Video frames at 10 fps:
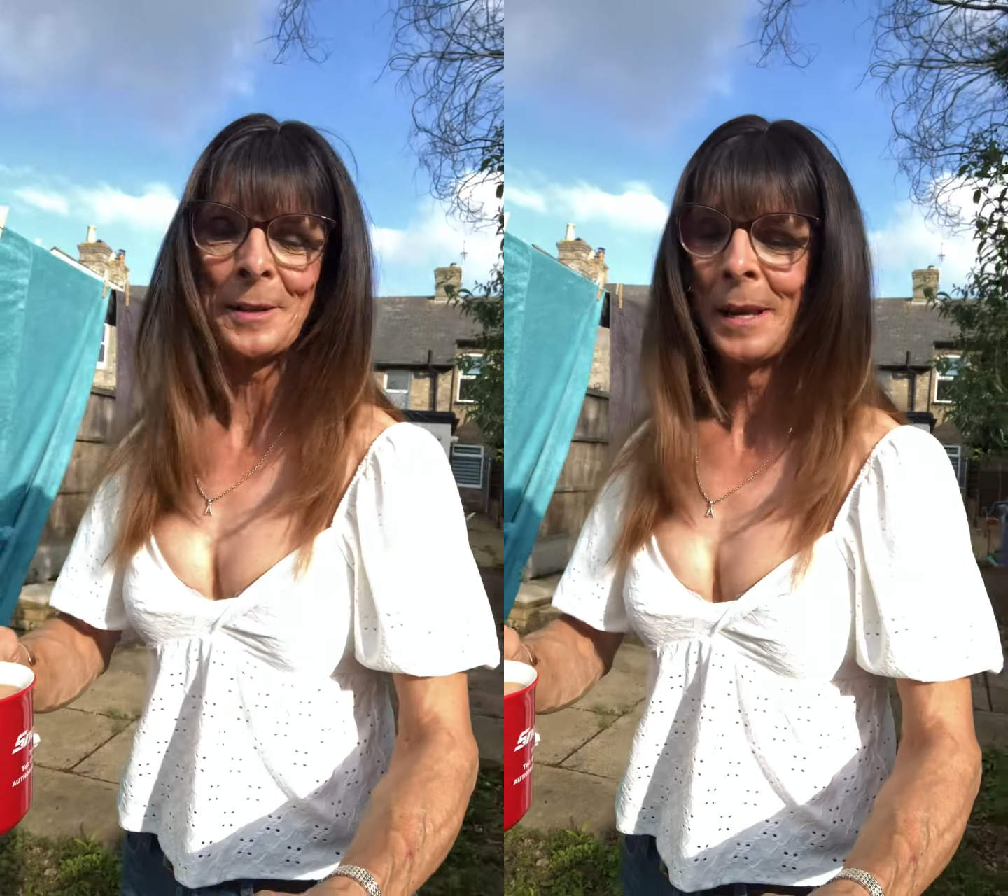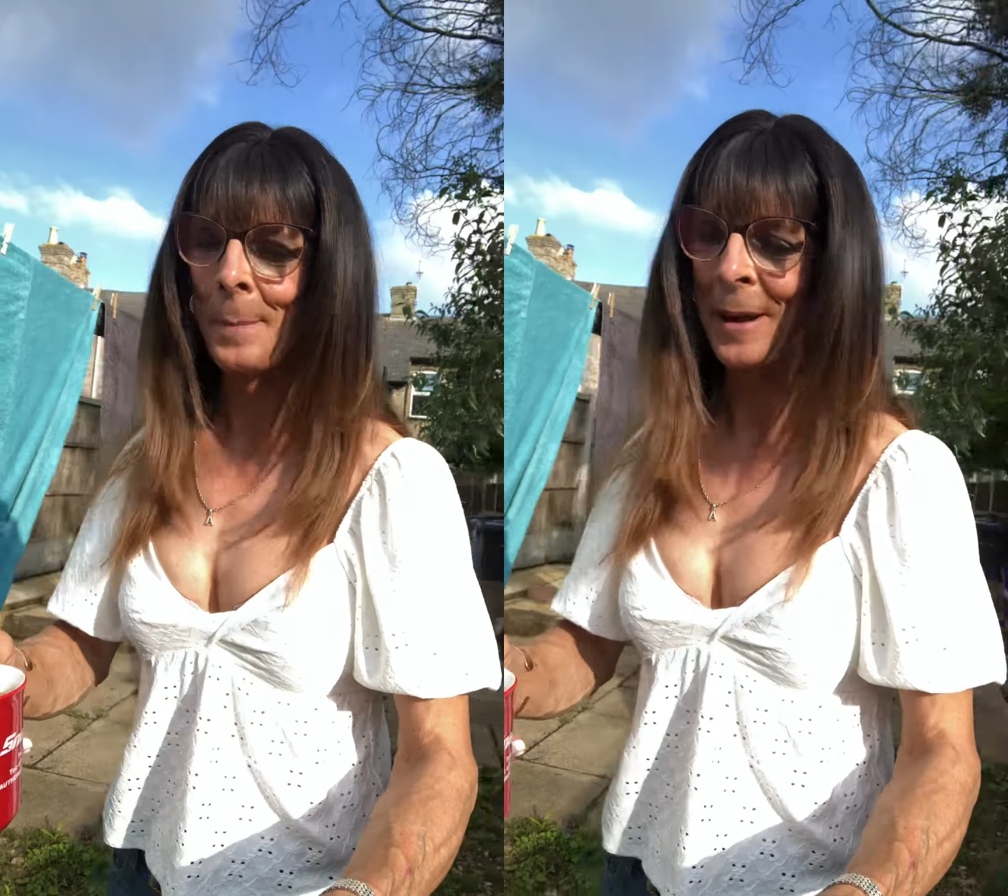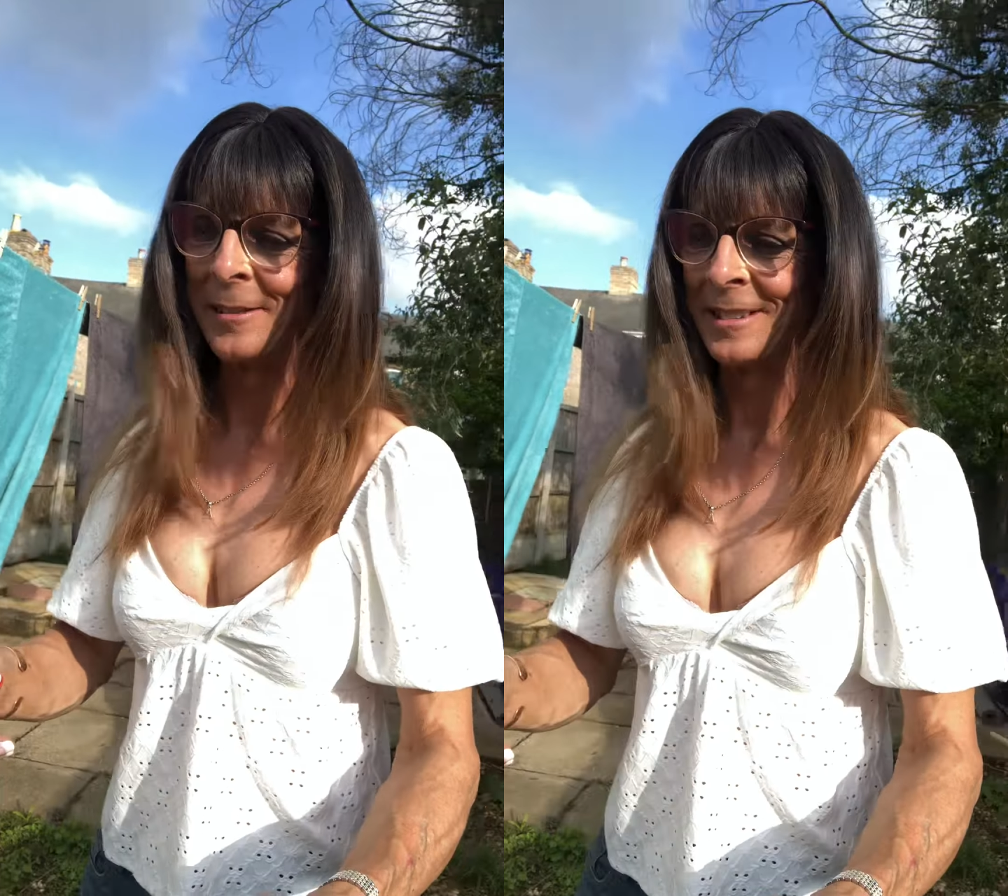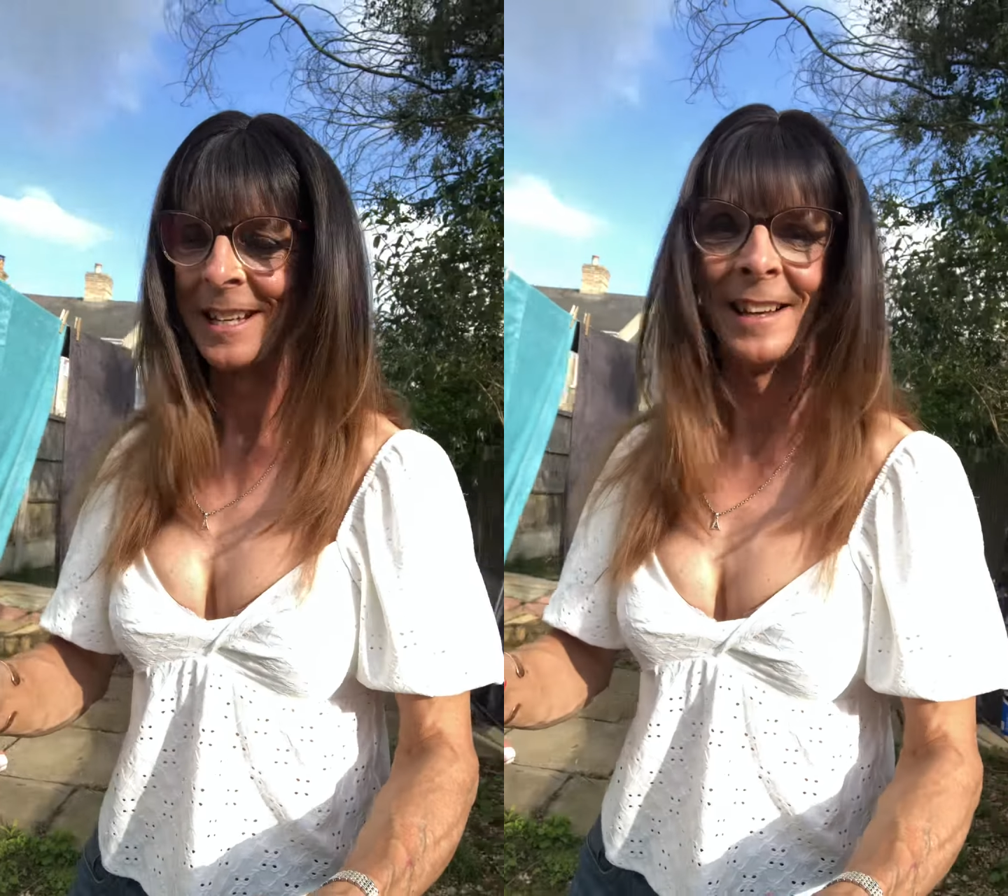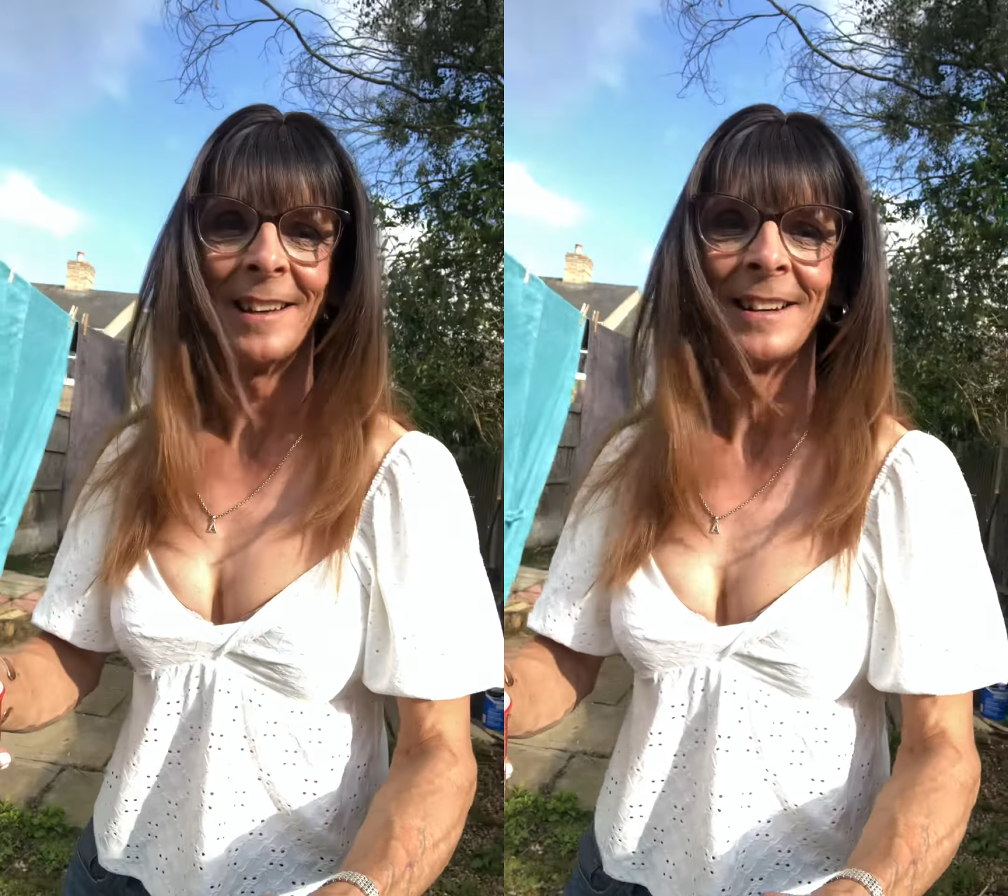an appearance
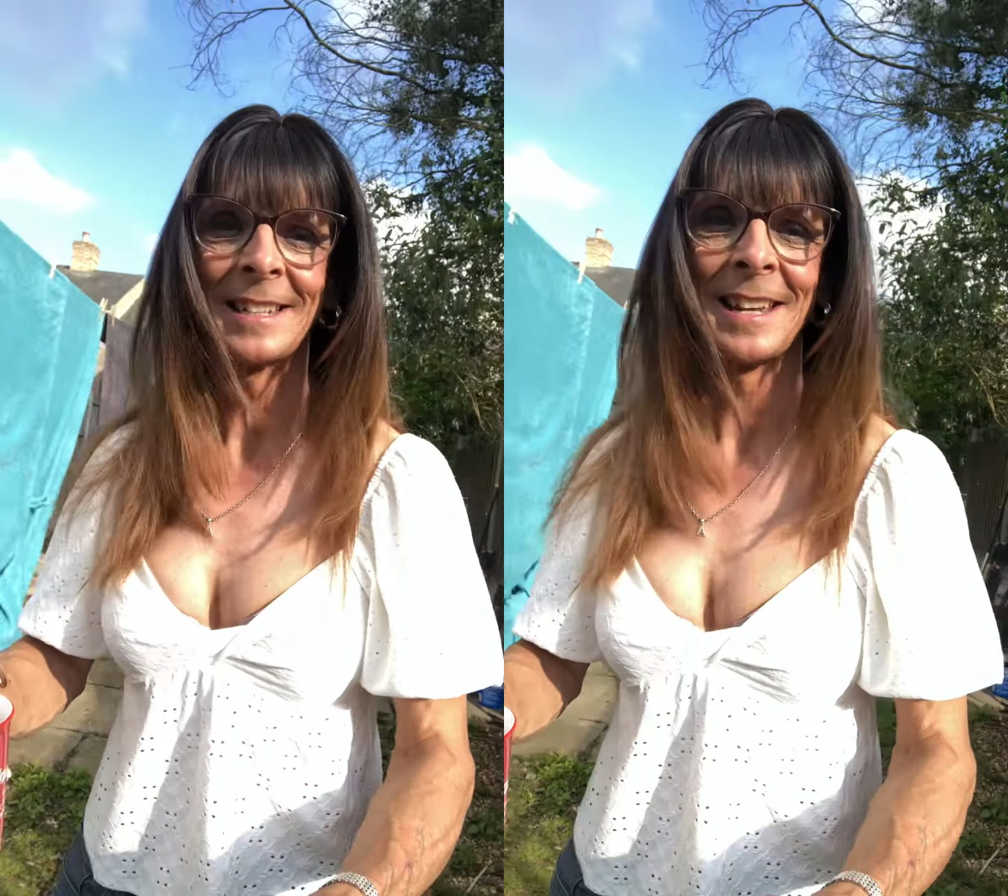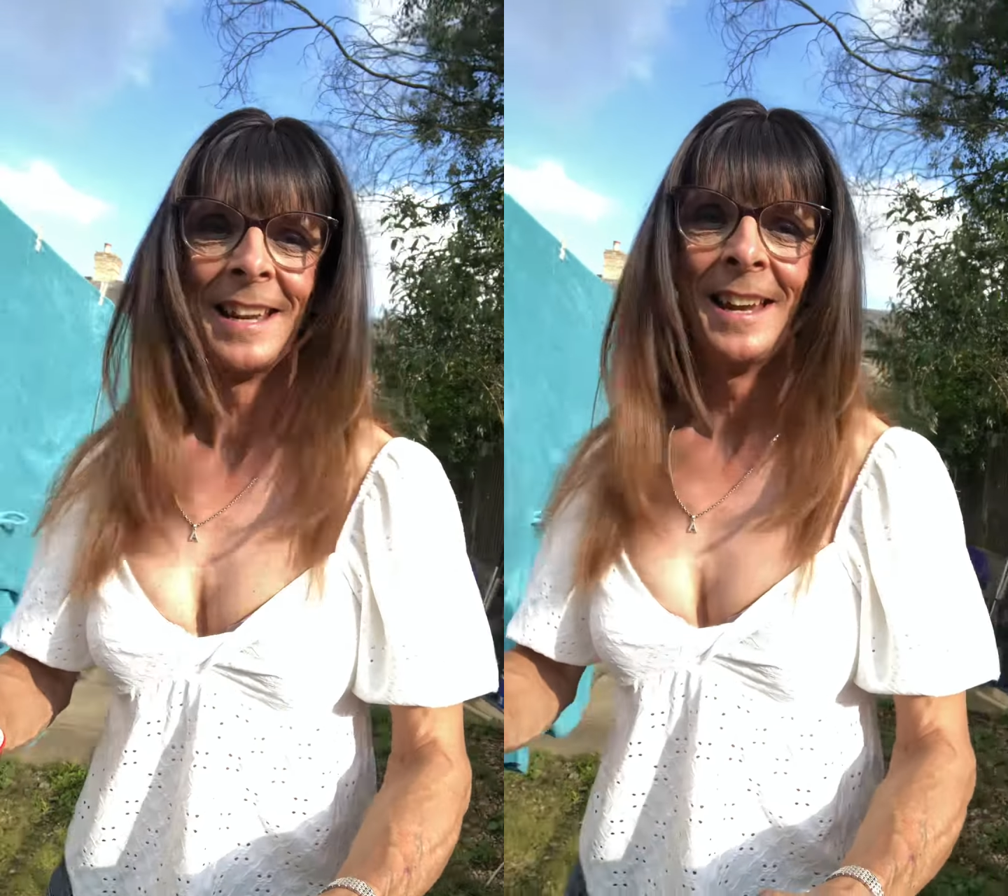in, guys.